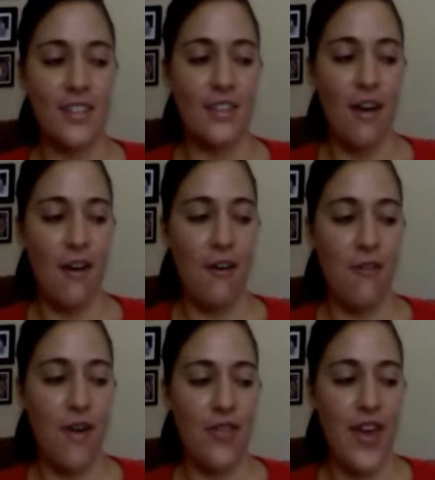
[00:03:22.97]

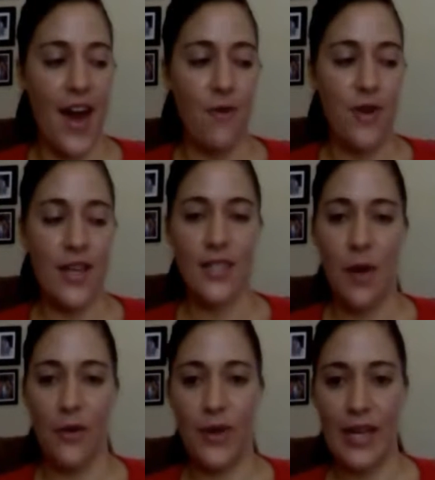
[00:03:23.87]
So that was
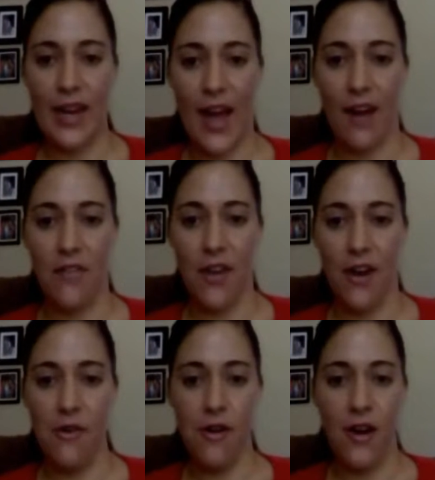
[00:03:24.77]
about a week and a half
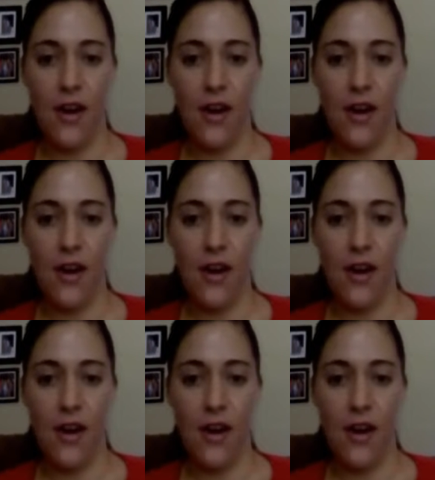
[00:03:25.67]
ago.